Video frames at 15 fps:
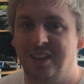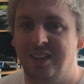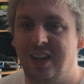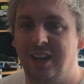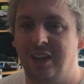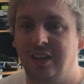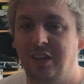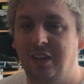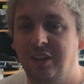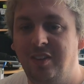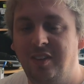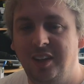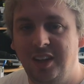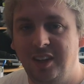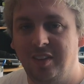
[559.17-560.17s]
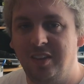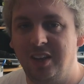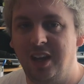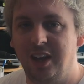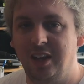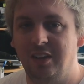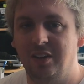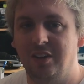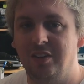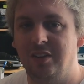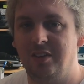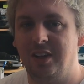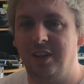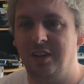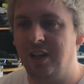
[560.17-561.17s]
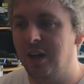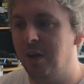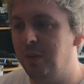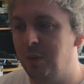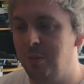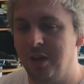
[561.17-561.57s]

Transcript: that you could see inside and understand how the